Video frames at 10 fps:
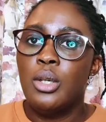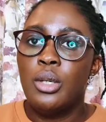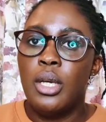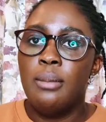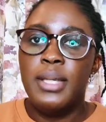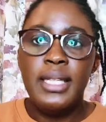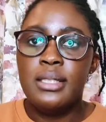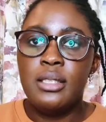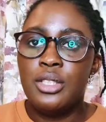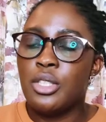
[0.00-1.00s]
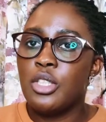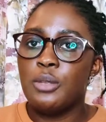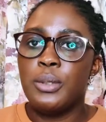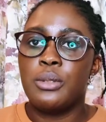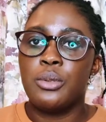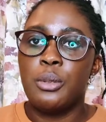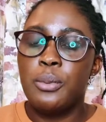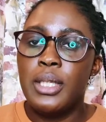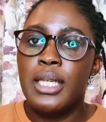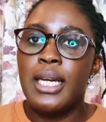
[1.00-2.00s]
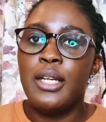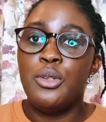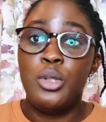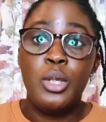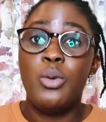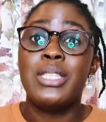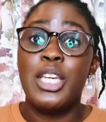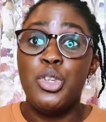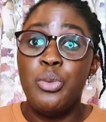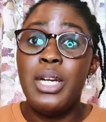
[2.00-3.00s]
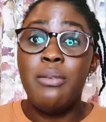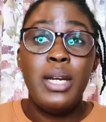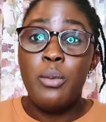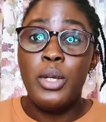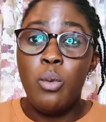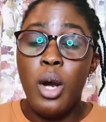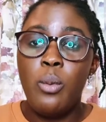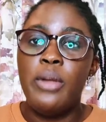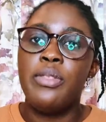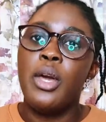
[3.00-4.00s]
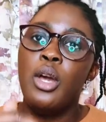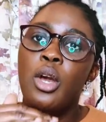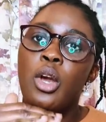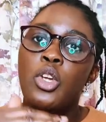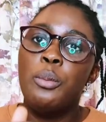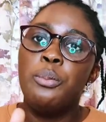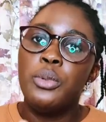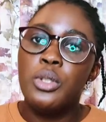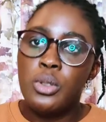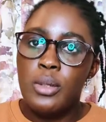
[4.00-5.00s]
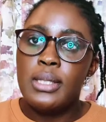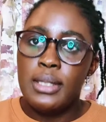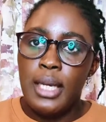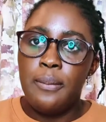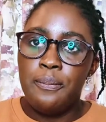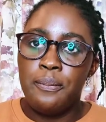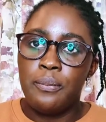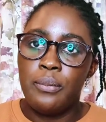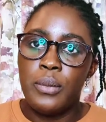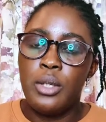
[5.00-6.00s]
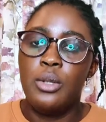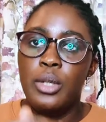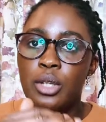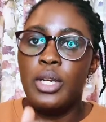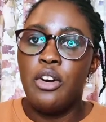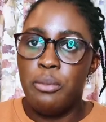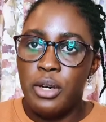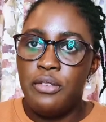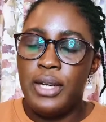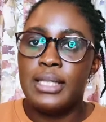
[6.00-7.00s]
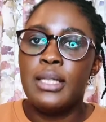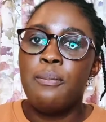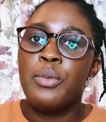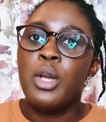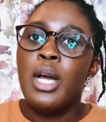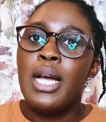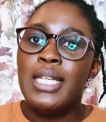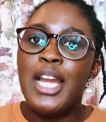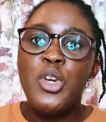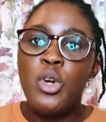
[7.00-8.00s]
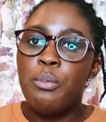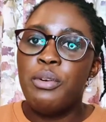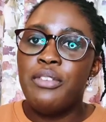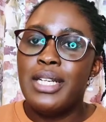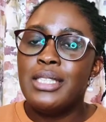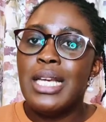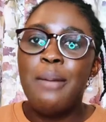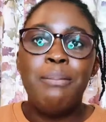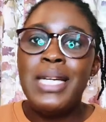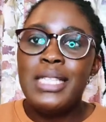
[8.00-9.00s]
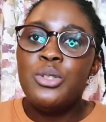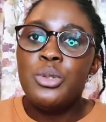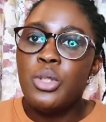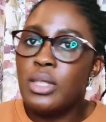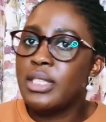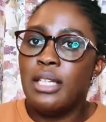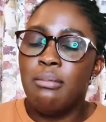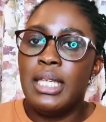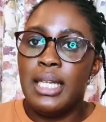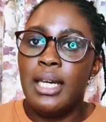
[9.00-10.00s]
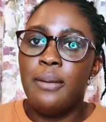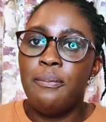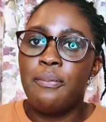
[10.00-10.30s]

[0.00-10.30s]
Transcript: Leeds Teaching Hospital. You put it there. The ones that you really, really want to work with, you put those ones there, in order of preference. Then not preferred is, please do not send me there.